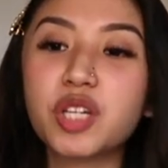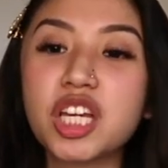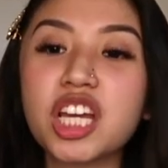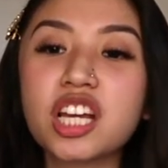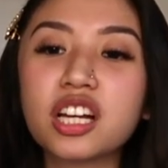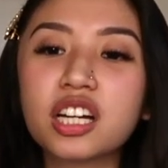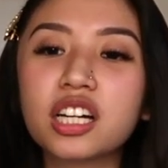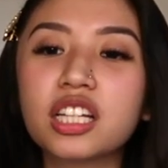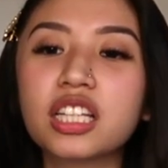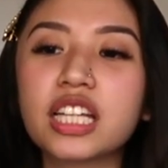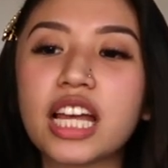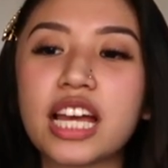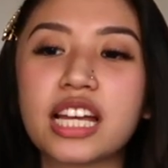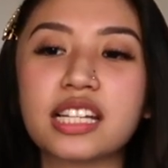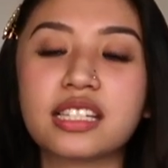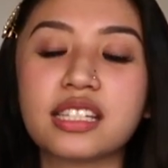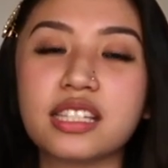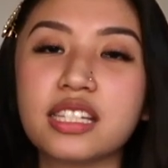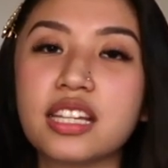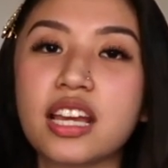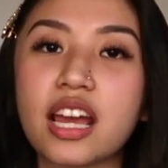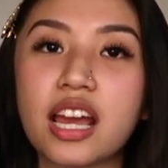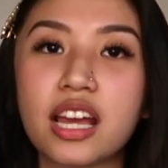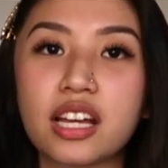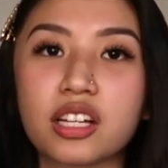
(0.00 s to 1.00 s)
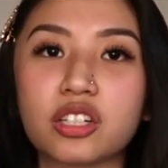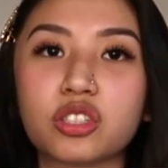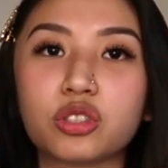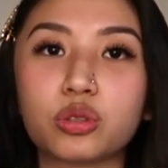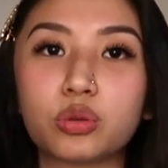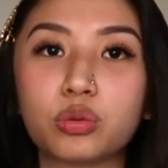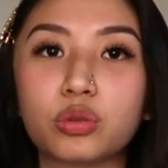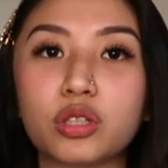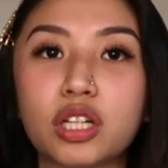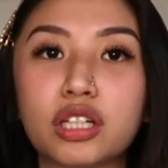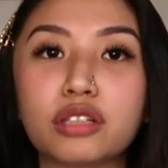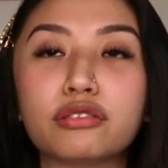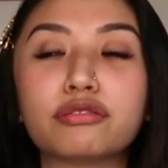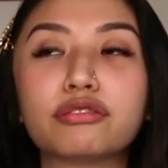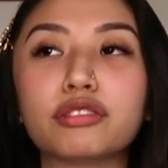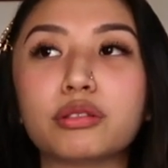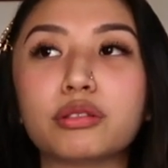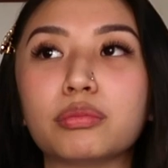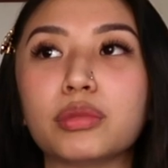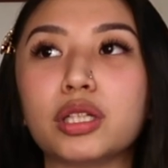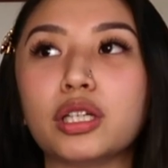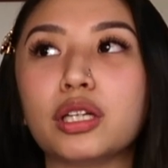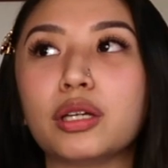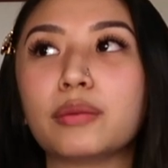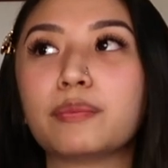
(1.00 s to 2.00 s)
Being an SDA student
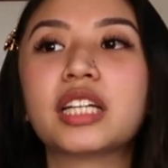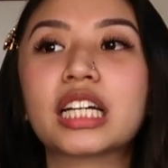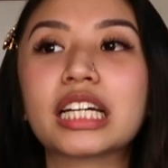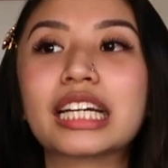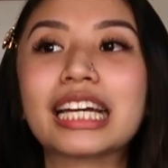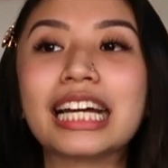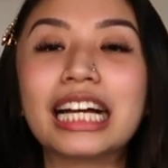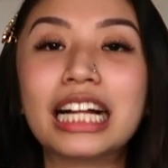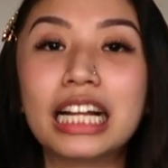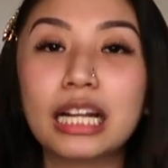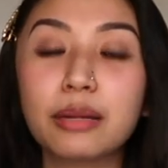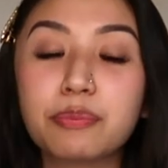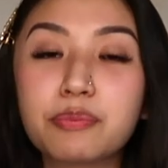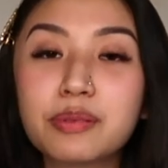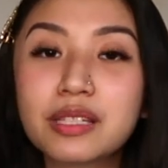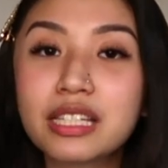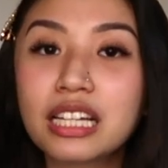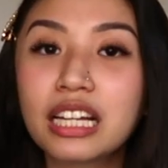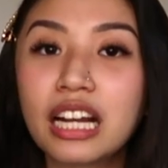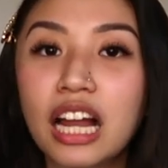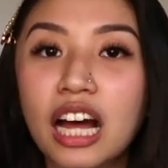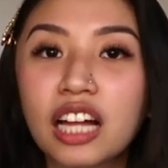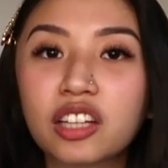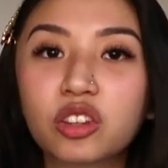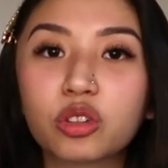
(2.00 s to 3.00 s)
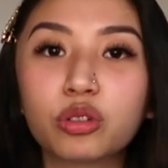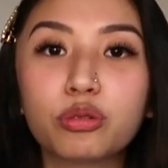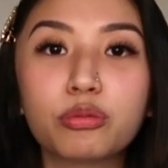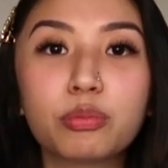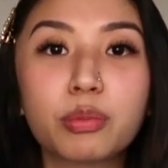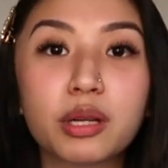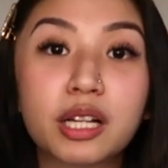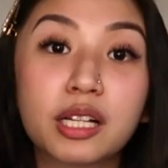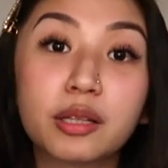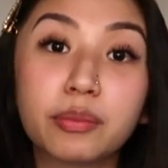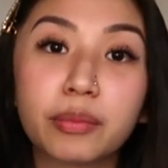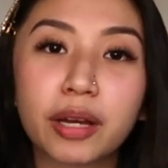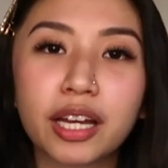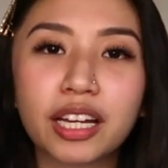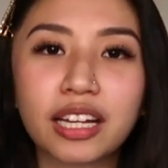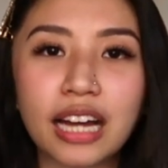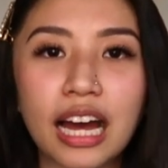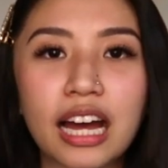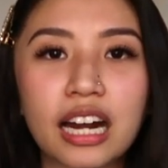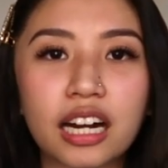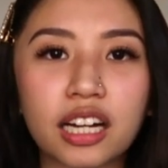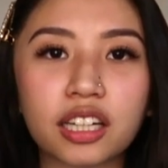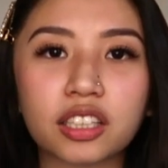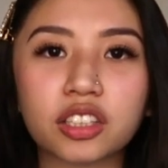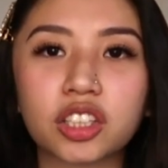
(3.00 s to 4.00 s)
me, nag-help sila to build my
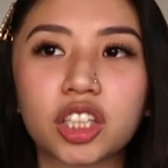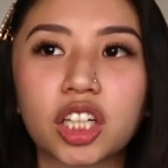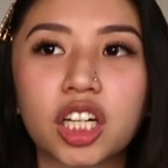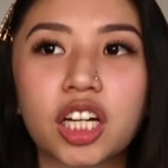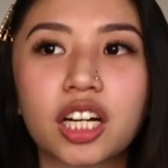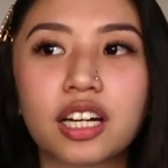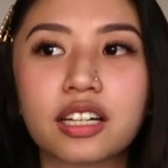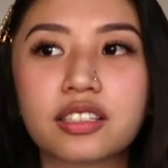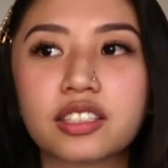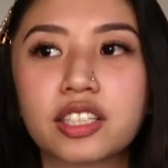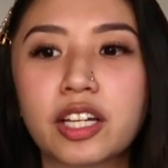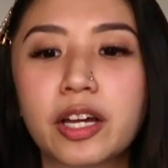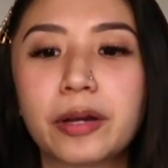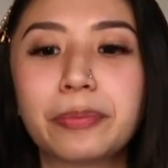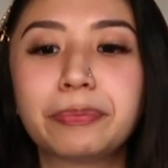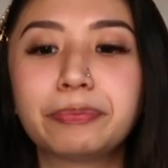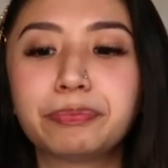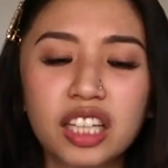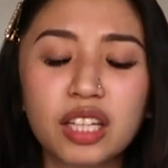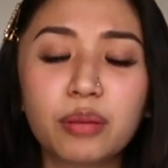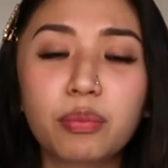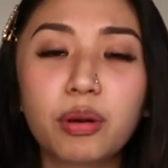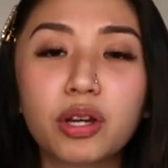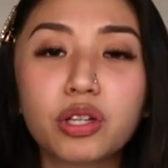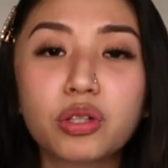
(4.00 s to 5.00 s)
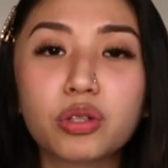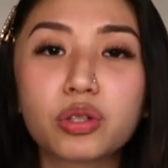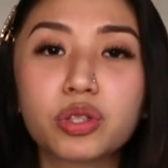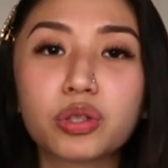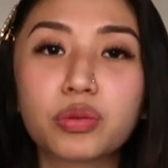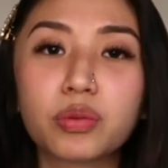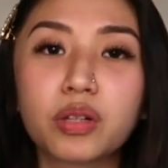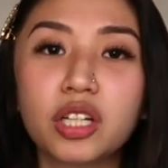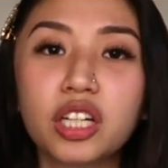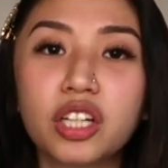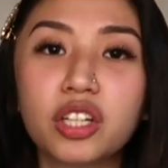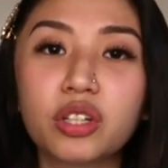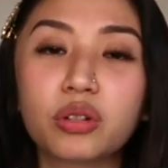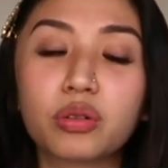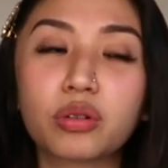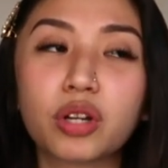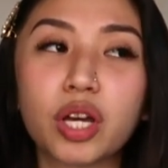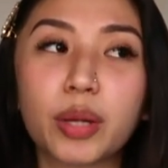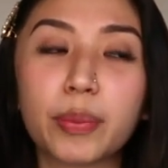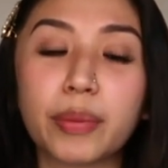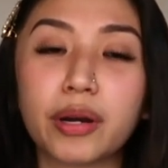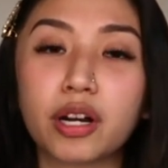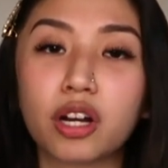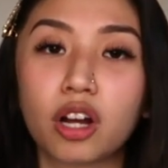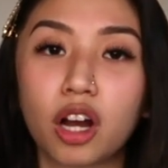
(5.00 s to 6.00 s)
character. Kasi, diba usually yung
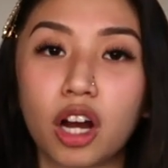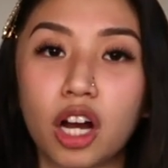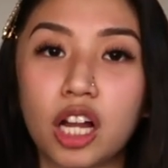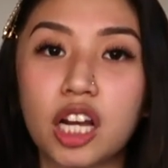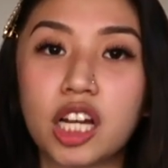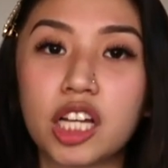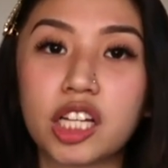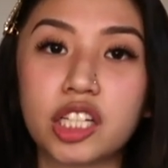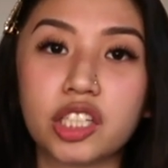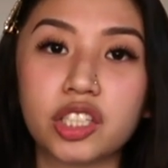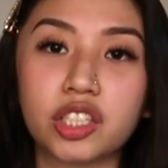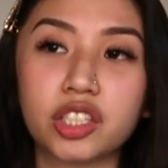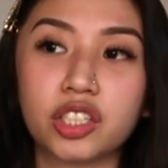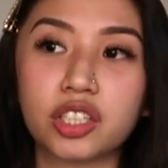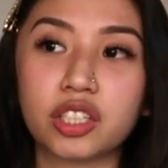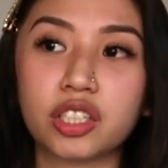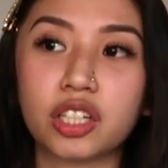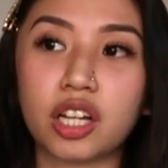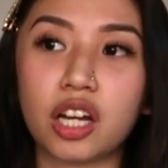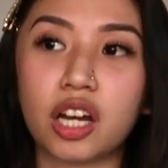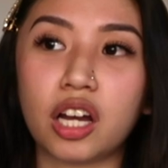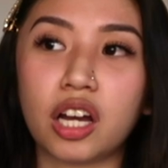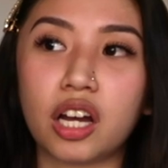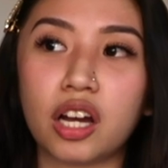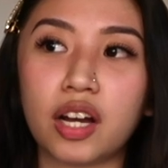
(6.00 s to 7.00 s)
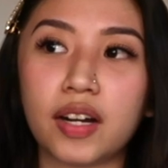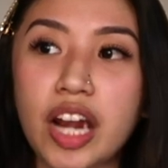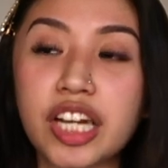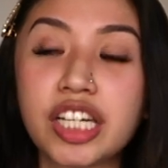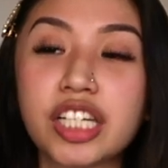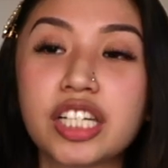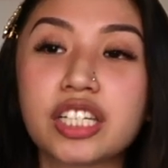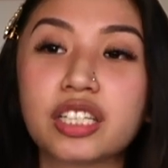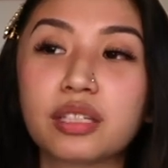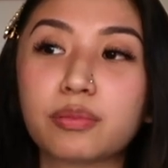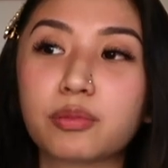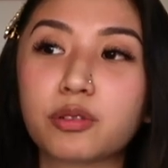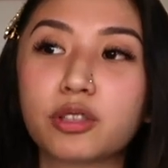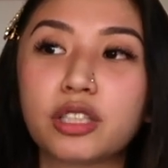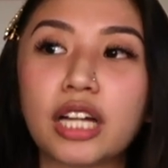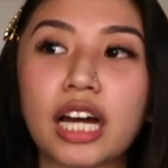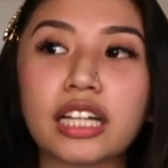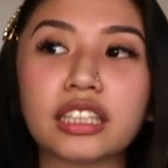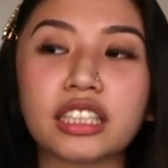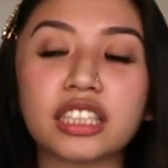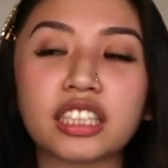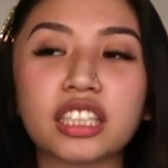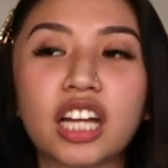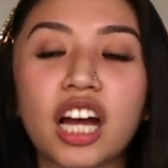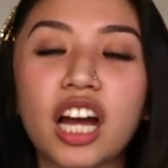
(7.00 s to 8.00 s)
ibang college na iniisip ko
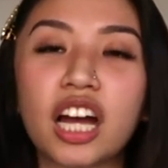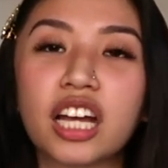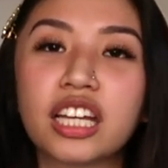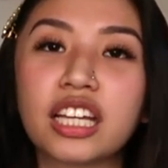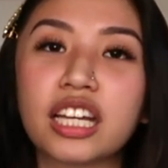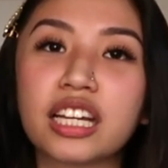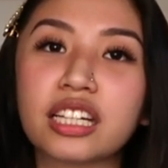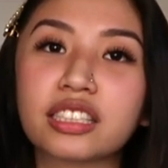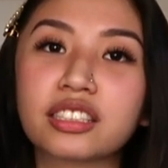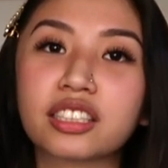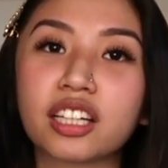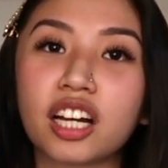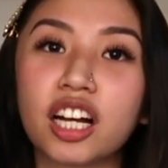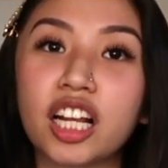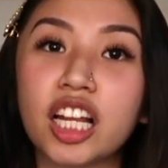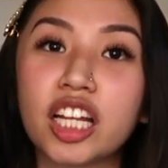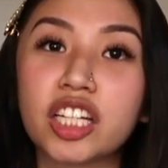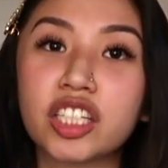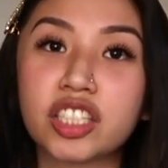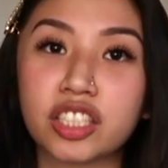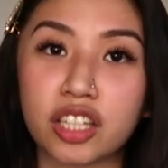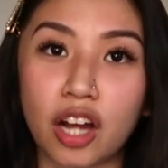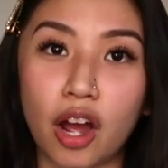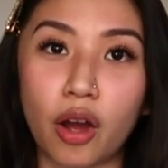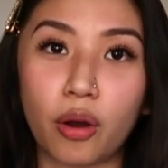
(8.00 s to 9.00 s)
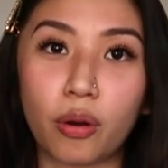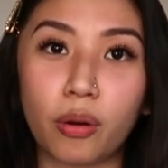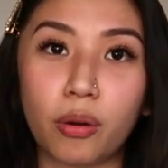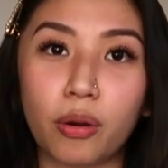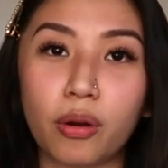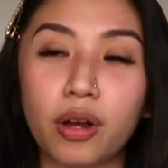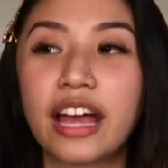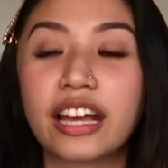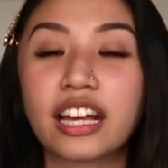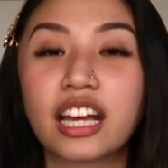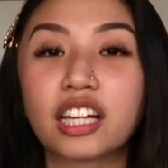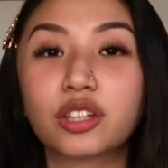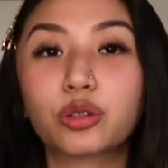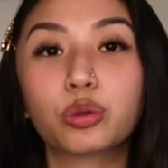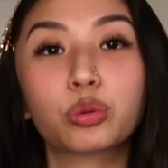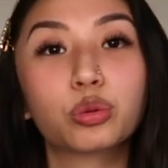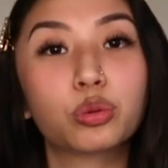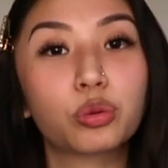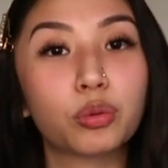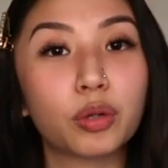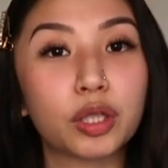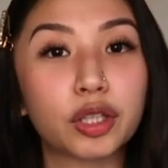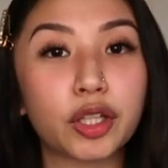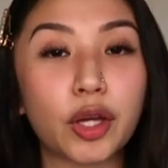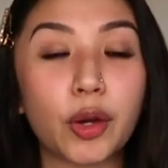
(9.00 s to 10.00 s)
dati na, yes, college na ako. I get to
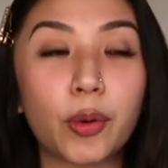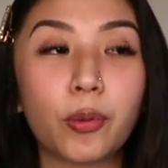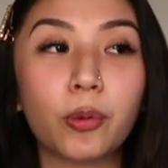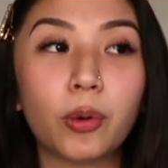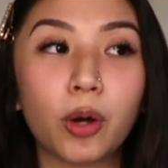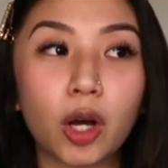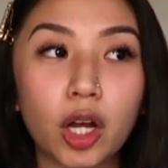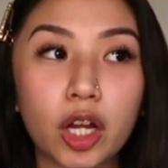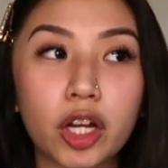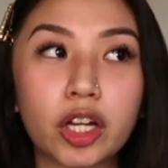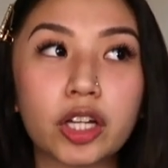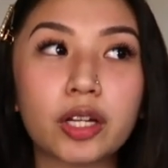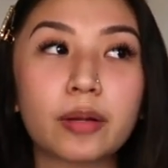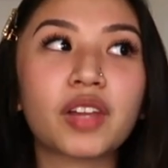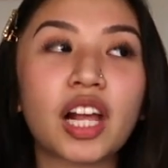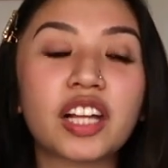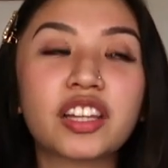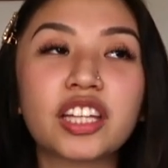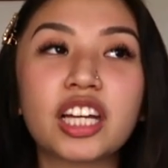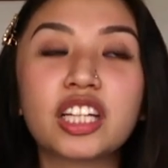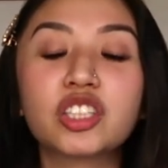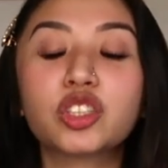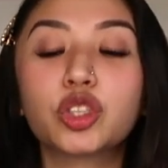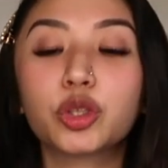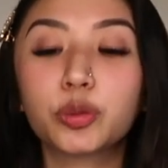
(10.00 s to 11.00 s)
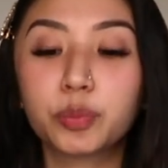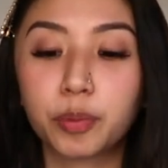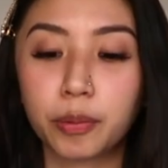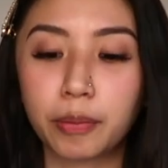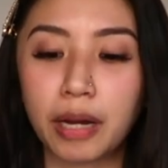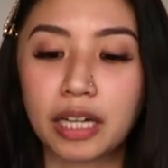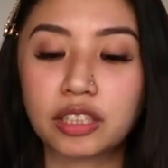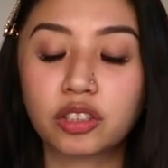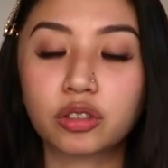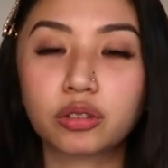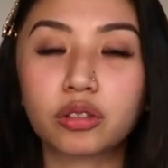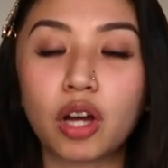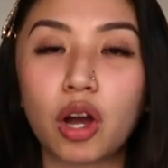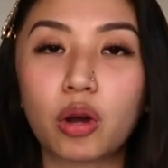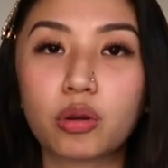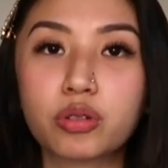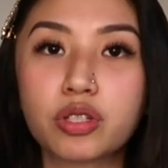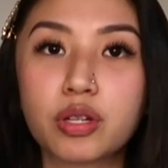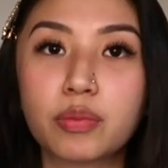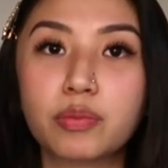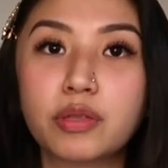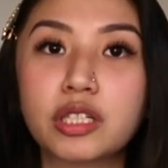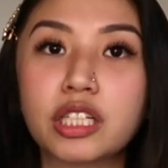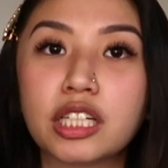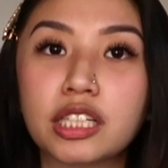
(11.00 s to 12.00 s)
do what I want. And then yun, pumasok na
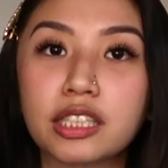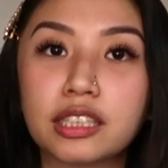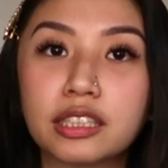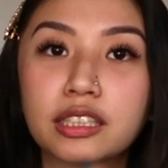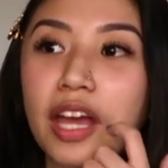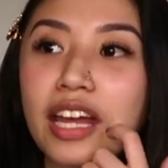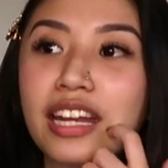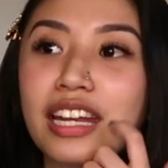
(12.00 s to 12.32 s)
ako sa Binyild.